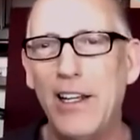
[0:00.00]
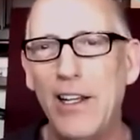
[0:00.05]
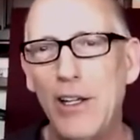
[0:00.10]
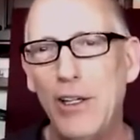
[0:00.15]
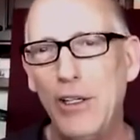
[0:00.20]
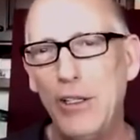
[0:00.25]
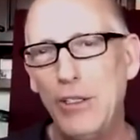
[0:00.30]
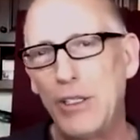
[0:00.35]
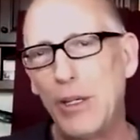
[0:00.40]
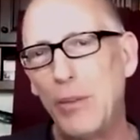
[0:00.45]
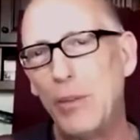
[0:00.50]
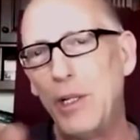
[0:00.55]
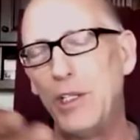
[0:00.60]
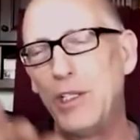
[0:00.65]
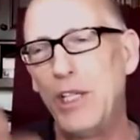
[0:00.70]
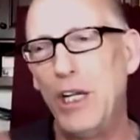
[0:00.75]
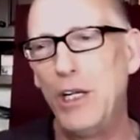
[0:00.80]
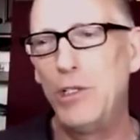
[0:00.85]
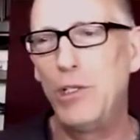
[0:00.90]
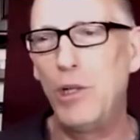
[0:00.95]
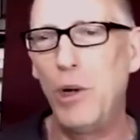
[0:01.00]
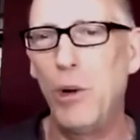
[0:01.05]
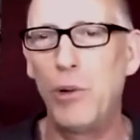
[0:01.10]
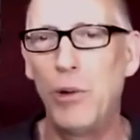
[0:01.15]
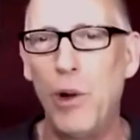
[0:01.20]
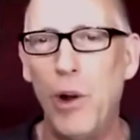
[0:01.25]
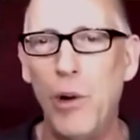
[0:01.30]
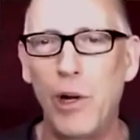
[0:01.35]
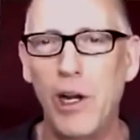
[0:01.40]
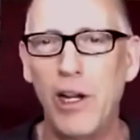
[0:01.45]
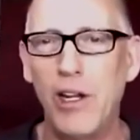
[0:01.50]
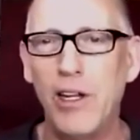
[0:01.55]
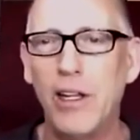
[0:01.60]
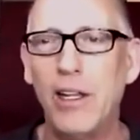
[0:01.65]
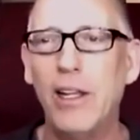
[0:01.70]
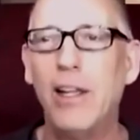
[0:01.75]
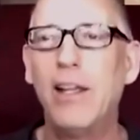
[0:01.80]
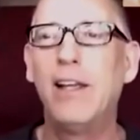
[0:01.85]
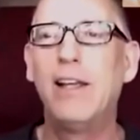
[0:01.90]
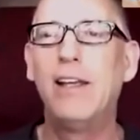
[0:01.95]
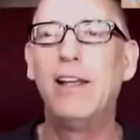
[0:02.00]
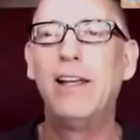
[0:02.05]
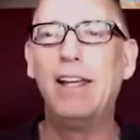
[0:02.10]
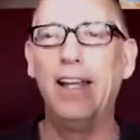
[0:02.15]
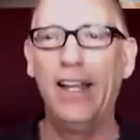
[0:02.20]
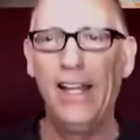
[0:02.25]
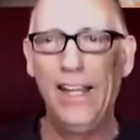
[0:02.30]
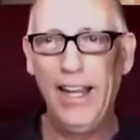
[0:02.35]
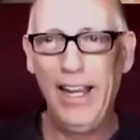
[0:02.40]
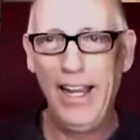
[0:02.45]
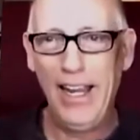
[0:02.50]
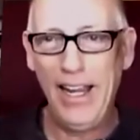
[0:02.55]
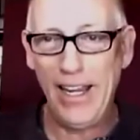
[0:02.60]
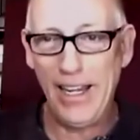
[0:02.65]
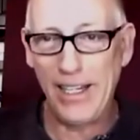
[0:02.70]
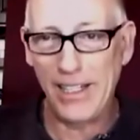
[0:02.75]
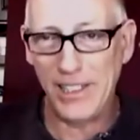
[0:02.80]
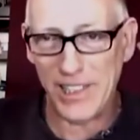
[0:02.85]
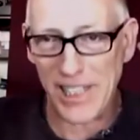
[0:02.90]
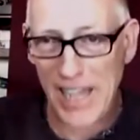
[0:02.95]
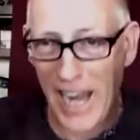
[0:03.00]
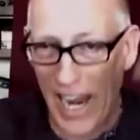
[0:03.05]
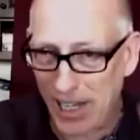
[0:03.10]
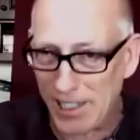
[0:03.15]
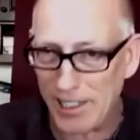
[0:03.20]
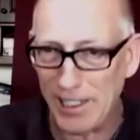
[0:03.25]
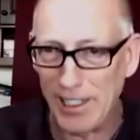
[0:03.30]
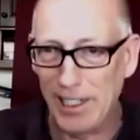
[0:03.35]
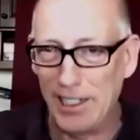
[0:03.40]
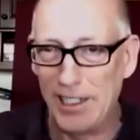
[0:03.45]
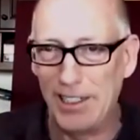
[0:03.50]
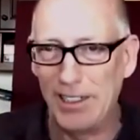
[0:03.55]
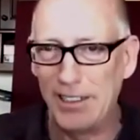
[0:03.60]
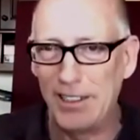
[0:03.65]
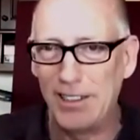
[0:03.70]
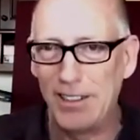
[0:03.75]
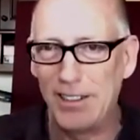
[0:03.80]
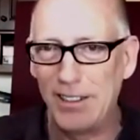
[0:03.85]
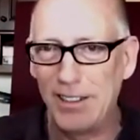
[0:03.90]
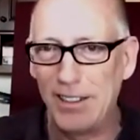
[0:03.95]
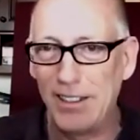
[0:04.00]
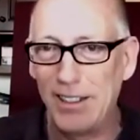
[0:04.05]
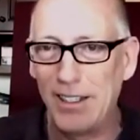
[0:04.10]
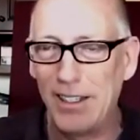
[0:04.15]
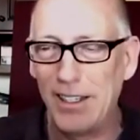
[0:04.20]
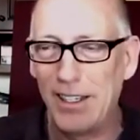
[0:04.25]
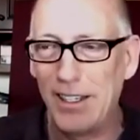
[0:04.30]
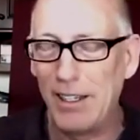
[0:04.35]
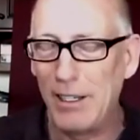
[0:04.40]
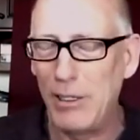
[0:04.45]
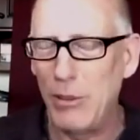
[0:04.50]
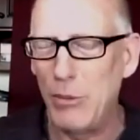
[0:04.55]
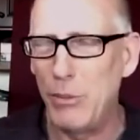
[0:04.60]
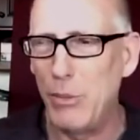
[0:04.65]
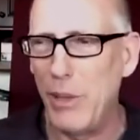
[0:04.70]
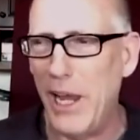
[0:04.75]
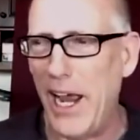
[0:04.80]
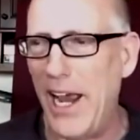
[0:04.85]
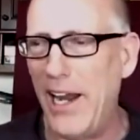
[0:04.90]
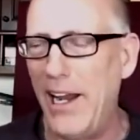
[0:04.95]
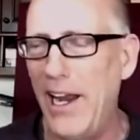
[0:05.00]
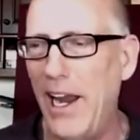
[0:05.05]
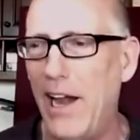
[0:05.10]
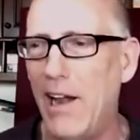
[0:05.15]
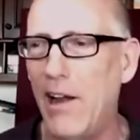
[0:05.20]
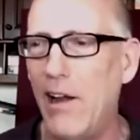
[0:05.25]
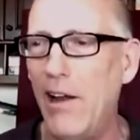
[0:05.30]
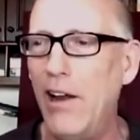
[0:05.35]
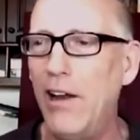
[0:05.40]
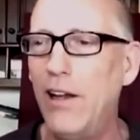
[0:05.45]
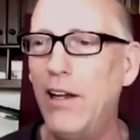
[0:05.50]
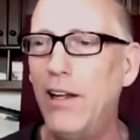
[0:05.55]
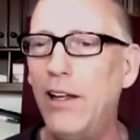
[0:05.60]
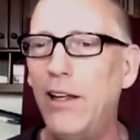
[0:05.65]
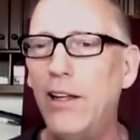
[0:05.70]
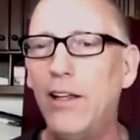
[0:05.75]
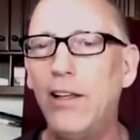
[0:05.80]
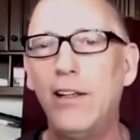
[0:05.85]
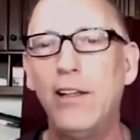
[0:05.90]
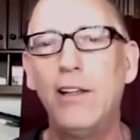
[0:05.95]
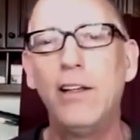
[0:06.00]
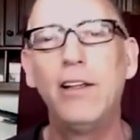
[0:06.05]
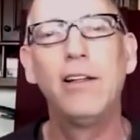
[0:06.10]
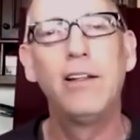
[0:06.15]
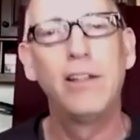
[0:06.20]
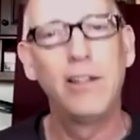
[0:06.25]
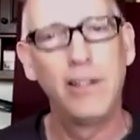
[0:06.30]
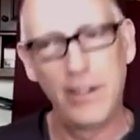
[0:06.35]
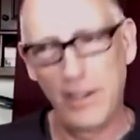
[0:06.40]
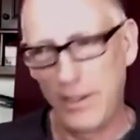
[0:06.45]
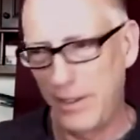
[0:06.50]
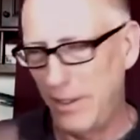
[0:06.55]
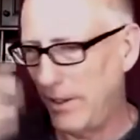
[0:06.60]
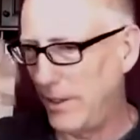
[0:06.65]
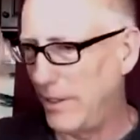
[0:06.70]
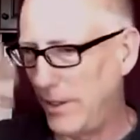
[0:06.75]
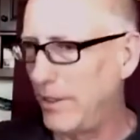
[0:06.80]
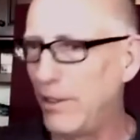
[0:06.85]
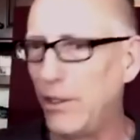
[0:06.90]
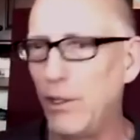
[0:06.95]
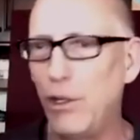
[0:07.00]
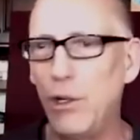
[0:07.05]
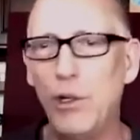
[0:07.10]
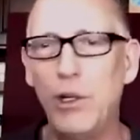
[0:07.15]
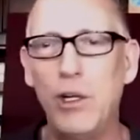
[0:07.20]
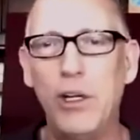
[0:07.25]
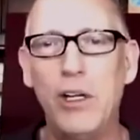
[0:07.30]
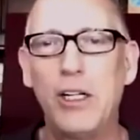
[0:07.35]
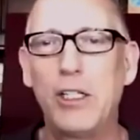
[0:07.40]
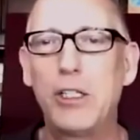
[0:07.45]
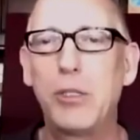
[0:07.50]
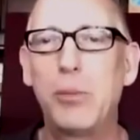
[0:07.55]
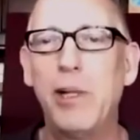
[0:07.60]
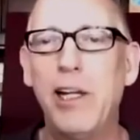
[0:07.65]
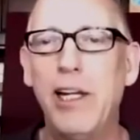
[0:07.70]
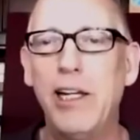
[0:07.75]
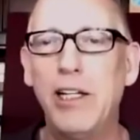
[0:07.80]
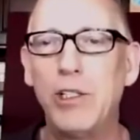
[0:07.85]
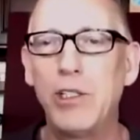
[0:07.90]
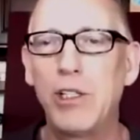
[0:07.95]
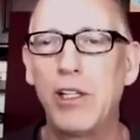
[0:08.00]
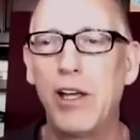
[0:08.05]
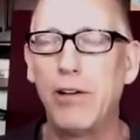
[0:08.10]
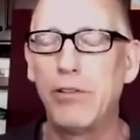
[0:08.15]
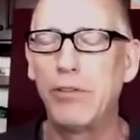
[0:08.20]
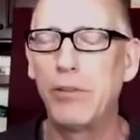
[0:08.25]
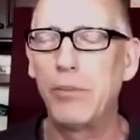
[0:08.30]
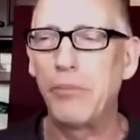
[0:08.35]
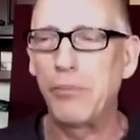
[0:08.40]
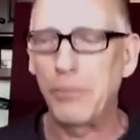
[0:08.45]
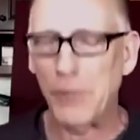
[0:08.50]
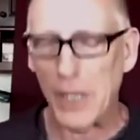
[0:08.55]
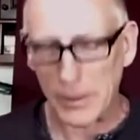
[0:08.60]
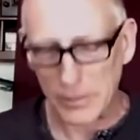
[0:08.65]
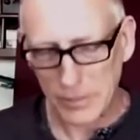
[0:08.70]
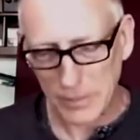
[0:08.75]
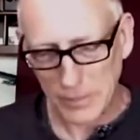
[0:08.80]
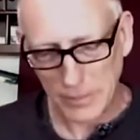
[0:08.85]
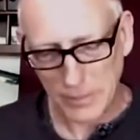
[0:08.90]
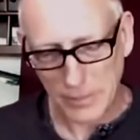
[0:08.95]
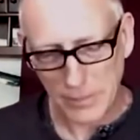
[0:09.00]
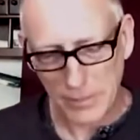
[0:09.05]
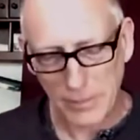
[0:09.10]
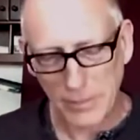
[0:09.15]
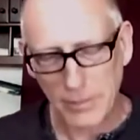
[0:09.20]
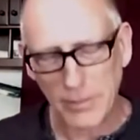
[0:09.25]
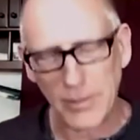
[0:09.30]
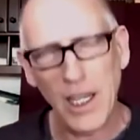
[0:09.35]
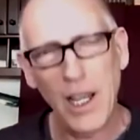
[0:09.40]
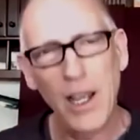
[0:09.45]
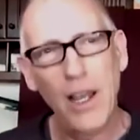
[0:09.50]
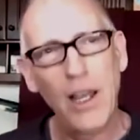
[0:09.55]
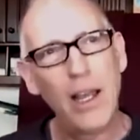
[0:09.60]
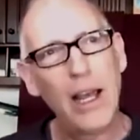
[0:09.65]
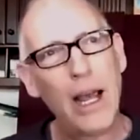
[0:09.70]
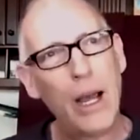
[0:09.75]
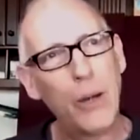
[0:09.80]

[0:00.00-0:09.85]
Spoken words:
Somebody said Joe Rogan. Exactly. Bad hair, good at explaining stuff. I